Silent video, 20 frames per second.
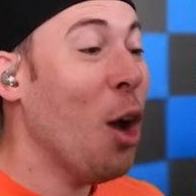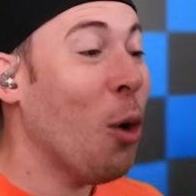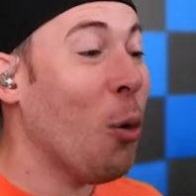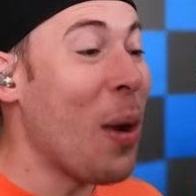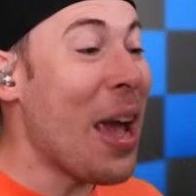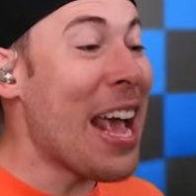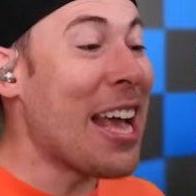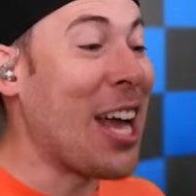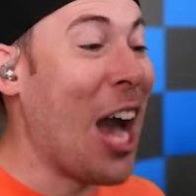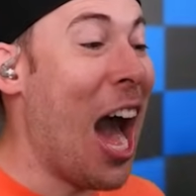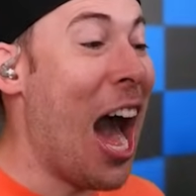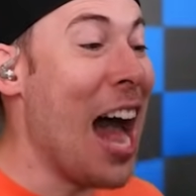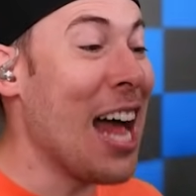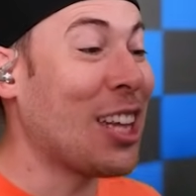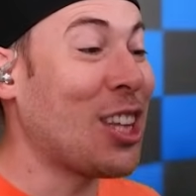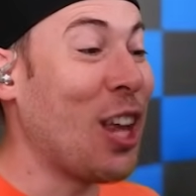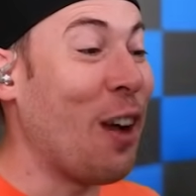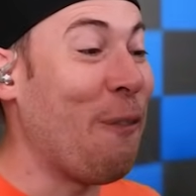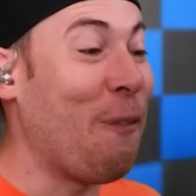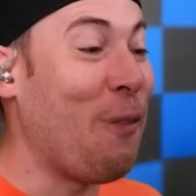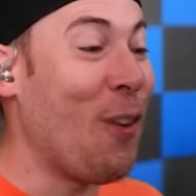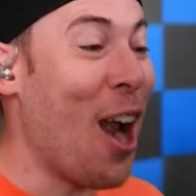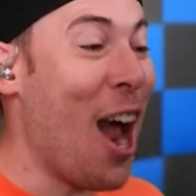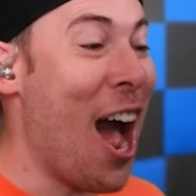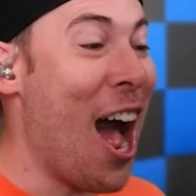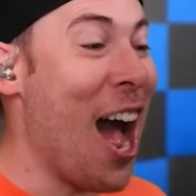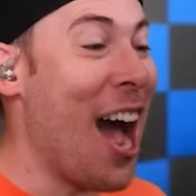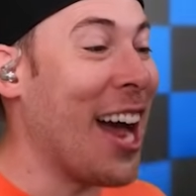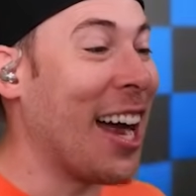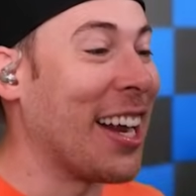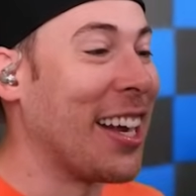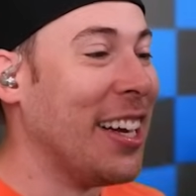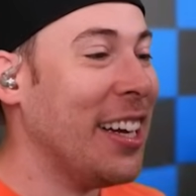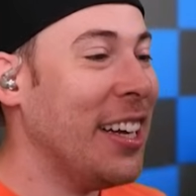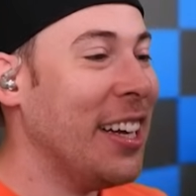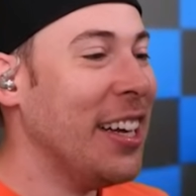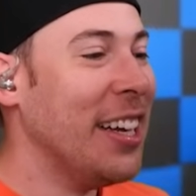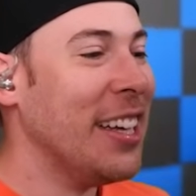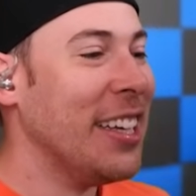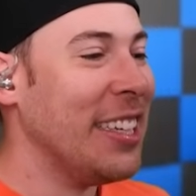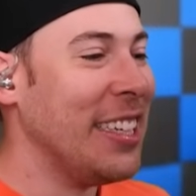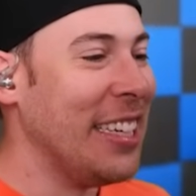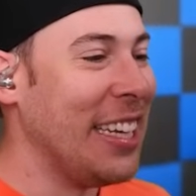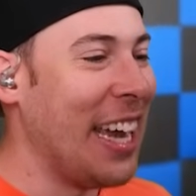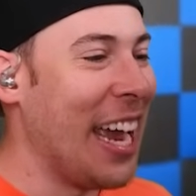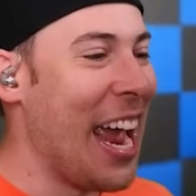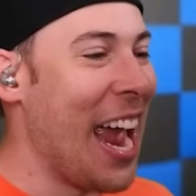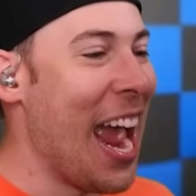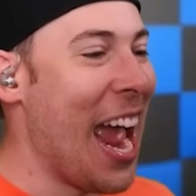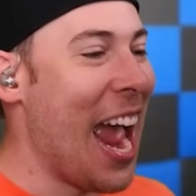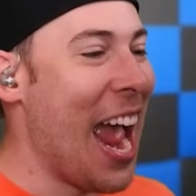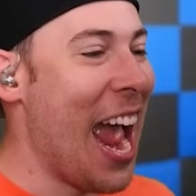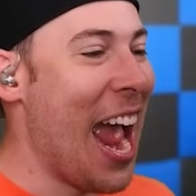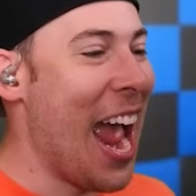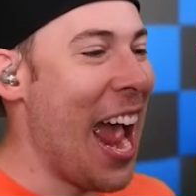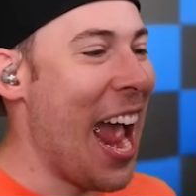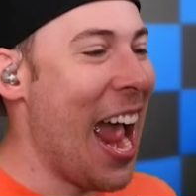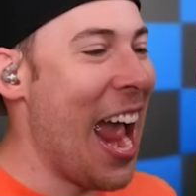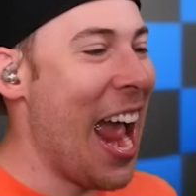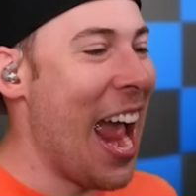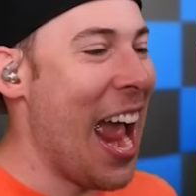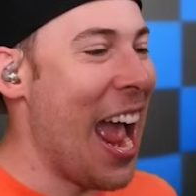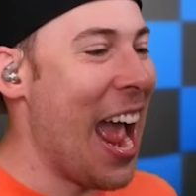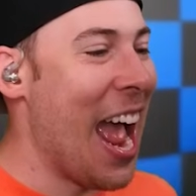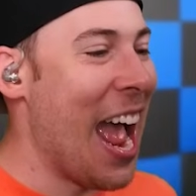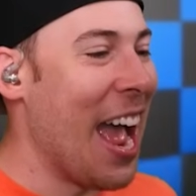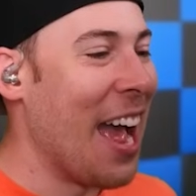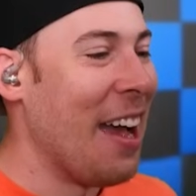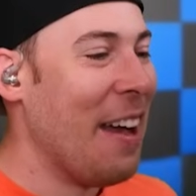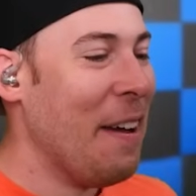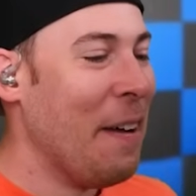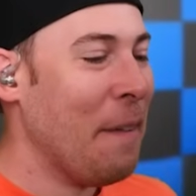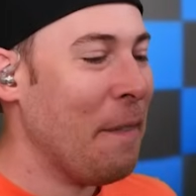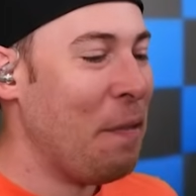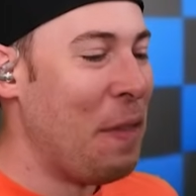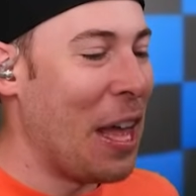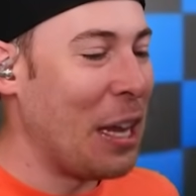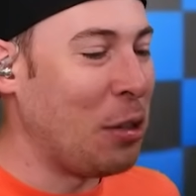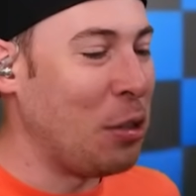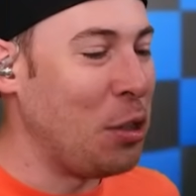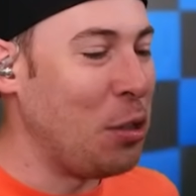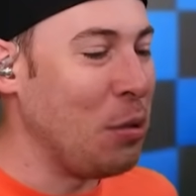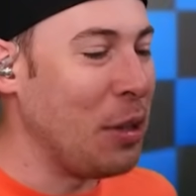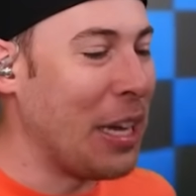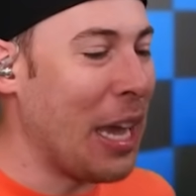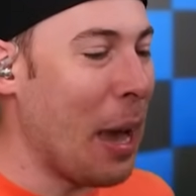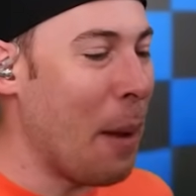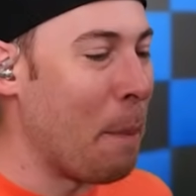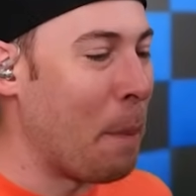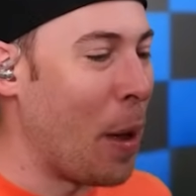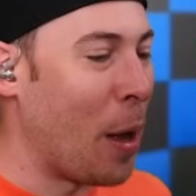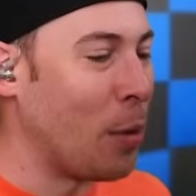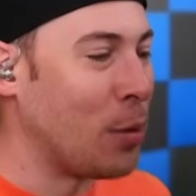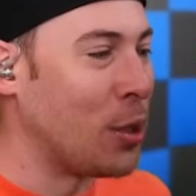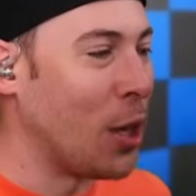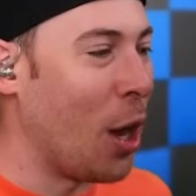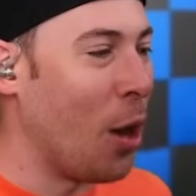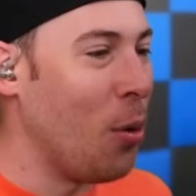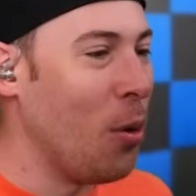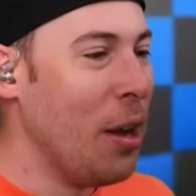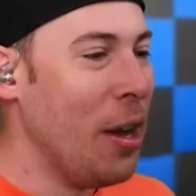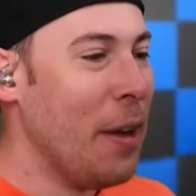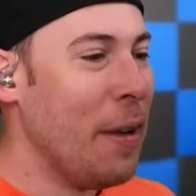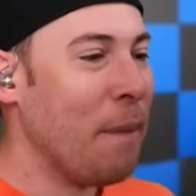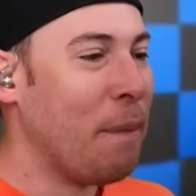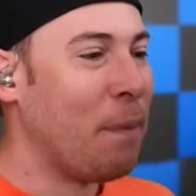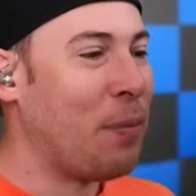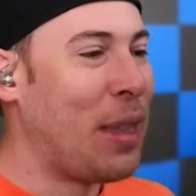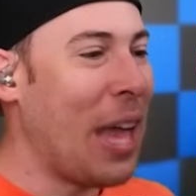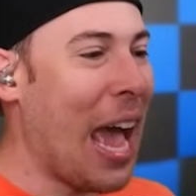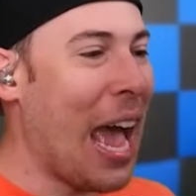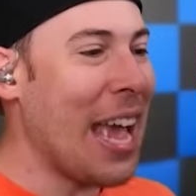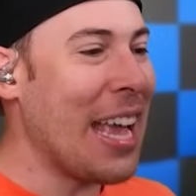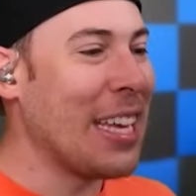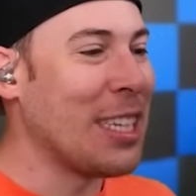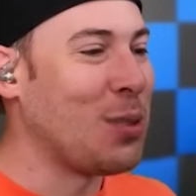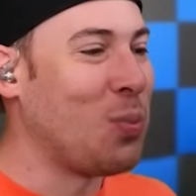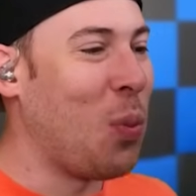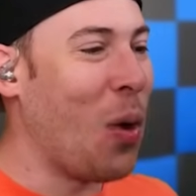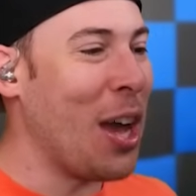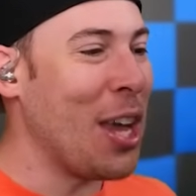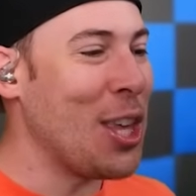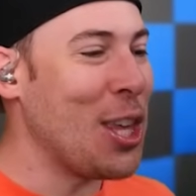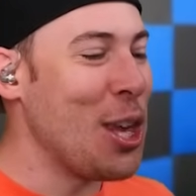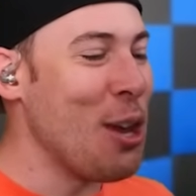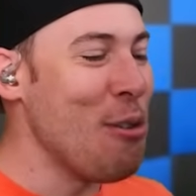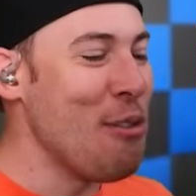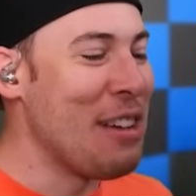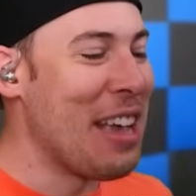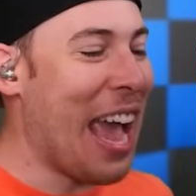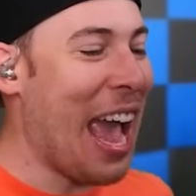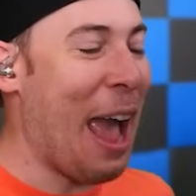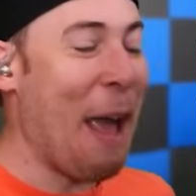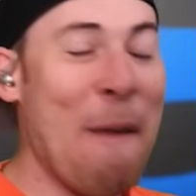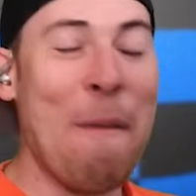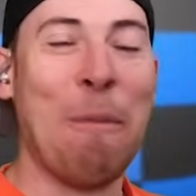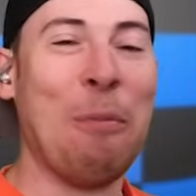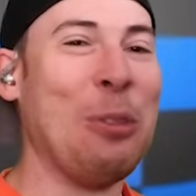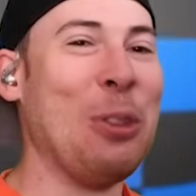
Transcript: We caught the frog. Yeah. That's what you get, bozo. That is what you get.